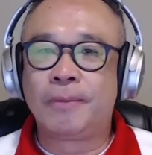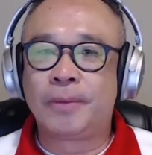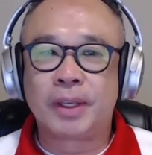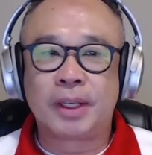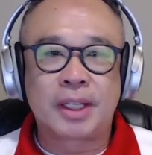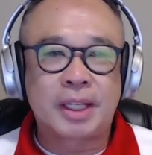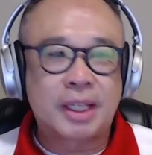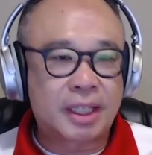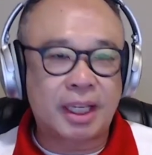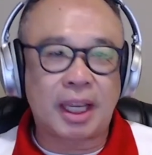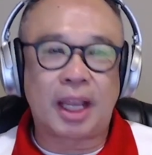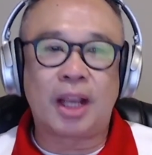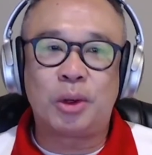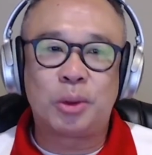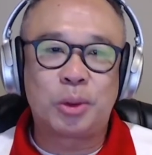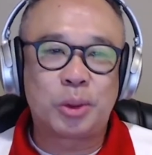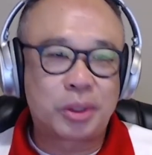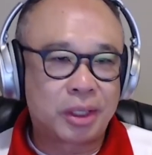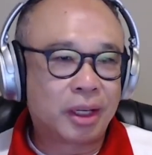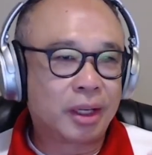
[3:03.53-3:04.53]

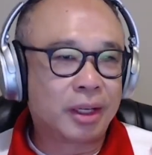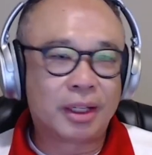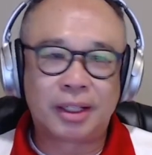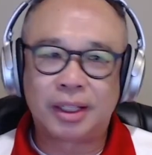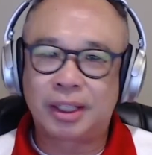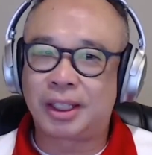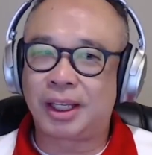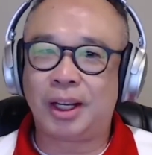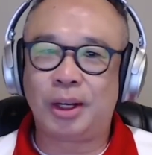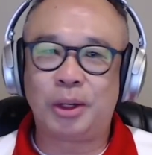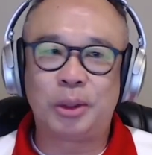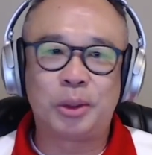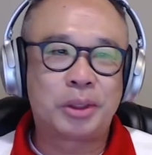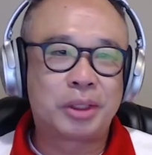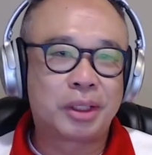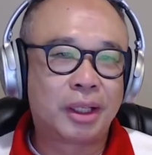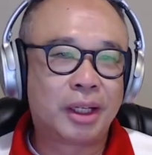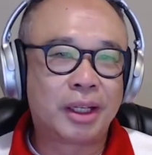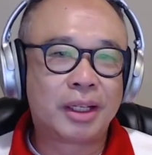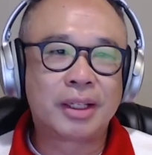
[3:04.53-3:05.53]
Sales,
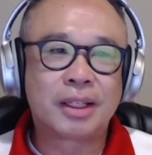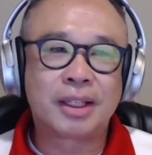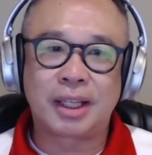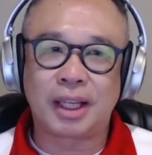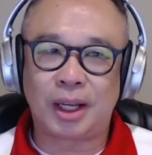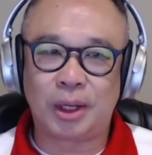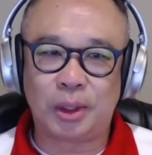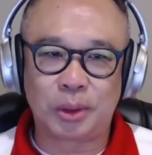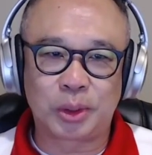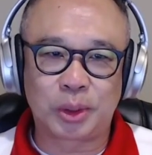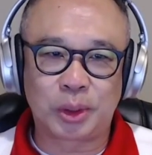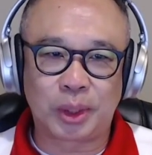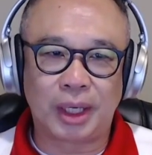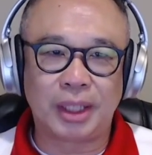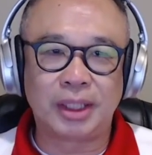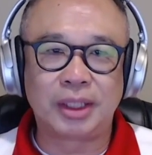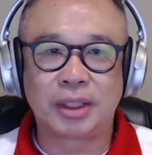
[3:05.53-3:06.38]
right?